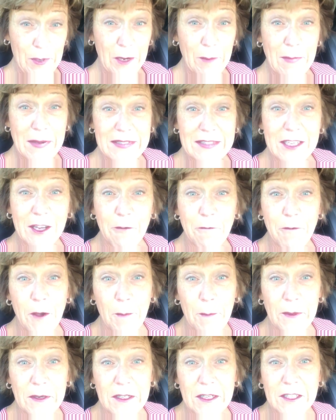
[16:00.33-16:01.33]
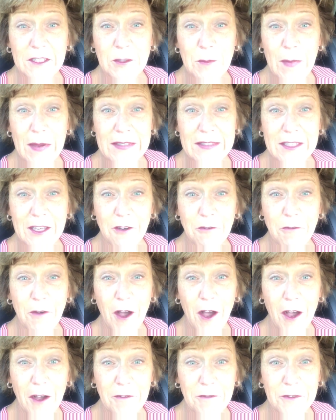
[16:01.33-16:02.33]
pick myself up and dust
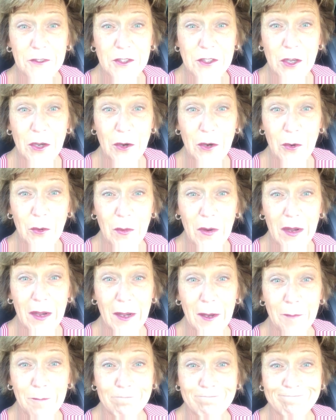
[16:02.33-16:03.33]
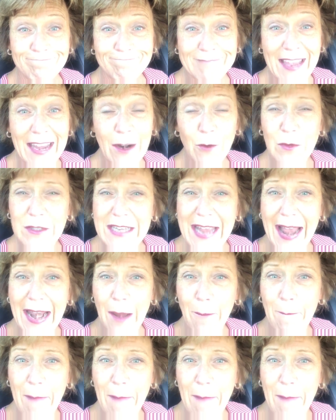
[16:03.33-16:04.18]
myself off. So and I went to